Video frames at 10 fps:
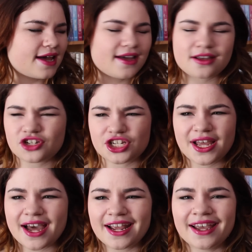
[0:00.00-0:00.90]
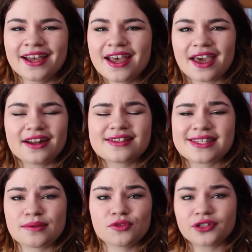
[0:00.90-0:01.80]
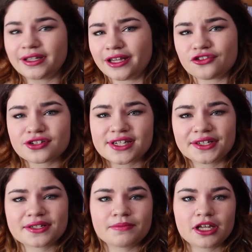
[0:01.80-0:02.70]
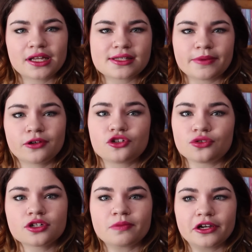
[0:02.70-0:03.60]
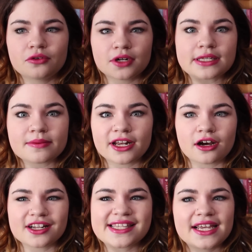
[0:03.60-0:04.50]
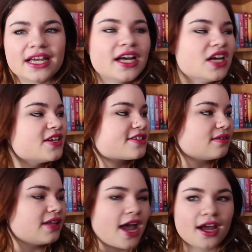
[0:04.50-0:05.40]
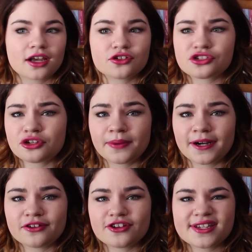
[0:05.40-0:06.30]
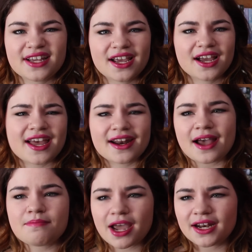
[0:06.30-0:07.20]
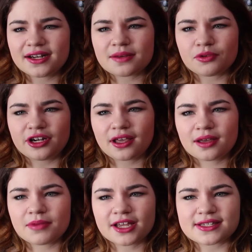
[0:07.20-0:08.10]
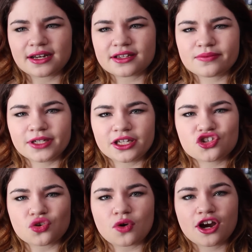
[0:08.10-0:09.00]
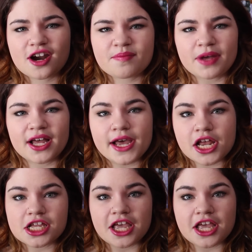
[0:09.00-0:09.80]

uh, she had it and it seemed really interesting to me. It's about a Jewish boy who wants to be a Nazi. So like super interesting and I might end up reading it because it is really short, but